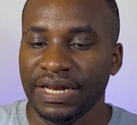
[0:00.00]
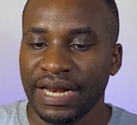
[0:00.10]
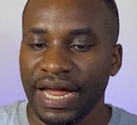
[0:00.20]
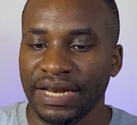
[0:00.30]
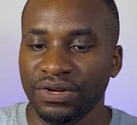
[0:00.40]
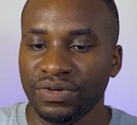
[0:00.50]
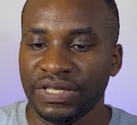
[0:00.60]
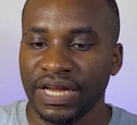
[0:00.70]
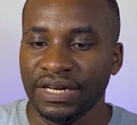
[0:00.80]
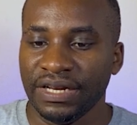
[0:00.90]
then you
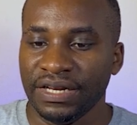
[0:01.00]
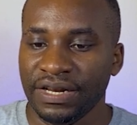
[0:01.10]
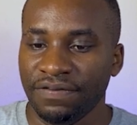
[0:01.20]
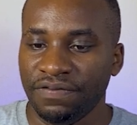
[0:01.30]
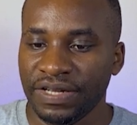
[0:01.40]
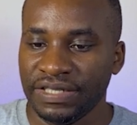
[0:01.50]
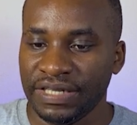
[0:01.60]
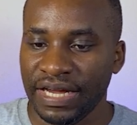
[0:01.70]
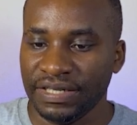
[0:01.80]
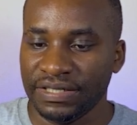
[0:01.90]
take the first
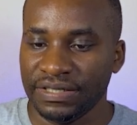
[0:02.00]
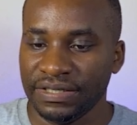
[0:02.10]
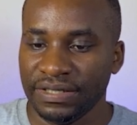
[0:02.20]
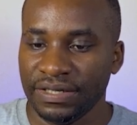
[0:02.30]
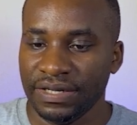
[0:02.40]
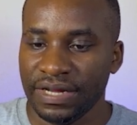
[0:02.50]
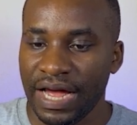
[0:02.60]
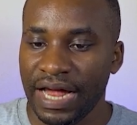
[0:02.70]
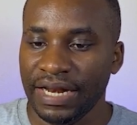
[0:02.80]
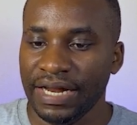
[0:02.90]
text
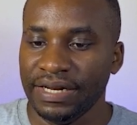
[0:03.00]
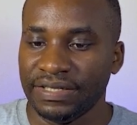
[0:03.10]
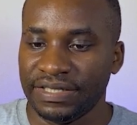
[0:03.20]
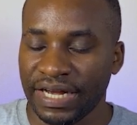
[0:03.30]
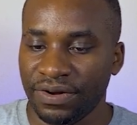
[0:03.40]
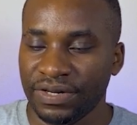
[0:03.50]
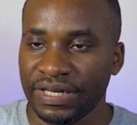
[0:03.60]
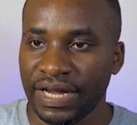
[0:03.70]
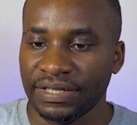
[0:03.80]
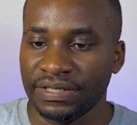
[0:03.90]
and then the second
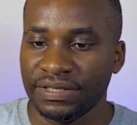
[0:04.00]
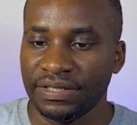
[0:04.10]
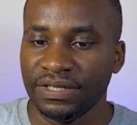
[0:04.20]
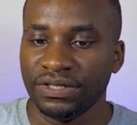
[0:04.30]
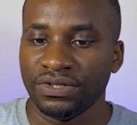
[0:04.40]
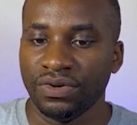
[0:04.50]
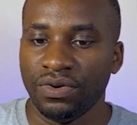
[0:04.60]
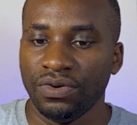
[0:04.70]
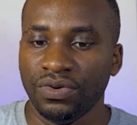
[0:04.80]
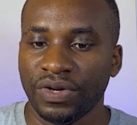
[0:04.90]
text.
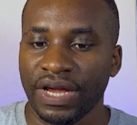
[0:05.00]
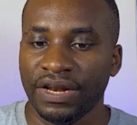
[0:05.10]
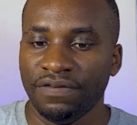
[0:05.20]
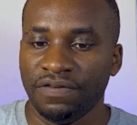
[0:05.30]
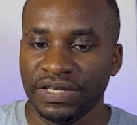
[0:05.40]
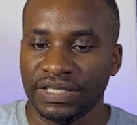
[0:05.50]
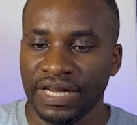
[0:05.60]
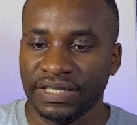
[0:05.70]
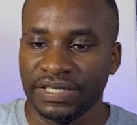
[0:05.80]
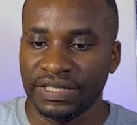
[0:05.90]
So you get the first
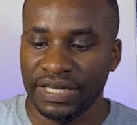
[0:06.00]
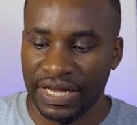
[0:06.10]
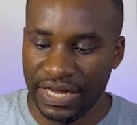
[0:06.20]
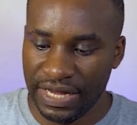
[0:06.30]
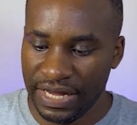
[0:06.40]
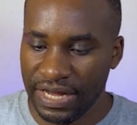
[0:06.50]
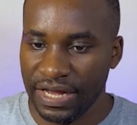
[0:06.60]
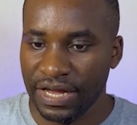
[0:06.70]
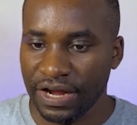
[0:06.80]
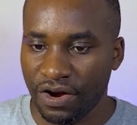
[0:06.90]
text is here,
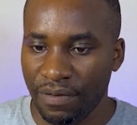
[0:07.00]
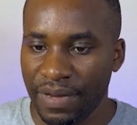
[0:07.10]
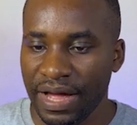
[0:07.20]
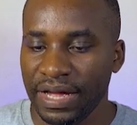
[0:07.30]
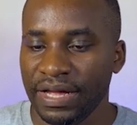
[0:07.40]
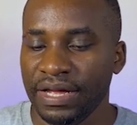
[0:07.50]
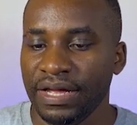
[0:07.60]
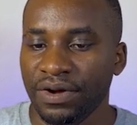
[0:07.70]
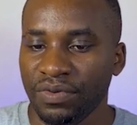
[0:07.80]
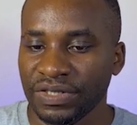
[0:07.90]
comma,
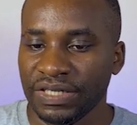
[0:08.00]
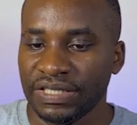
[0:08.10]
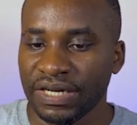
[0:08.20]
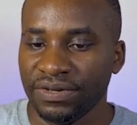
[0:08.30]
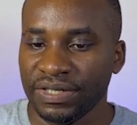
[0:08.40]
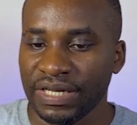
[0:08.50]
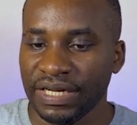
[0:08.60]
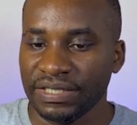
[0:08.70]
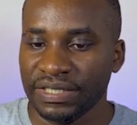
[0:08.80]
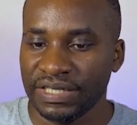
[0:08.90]
what's the second
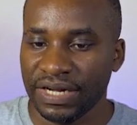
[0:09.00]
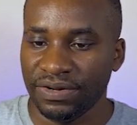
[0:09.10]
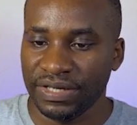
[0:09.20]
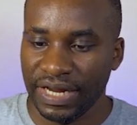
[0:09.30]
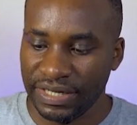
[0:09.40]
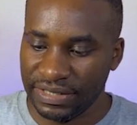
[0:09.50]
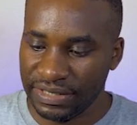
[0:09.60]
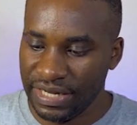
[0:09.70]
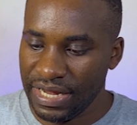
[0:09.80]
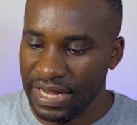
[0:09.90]
text? The second text,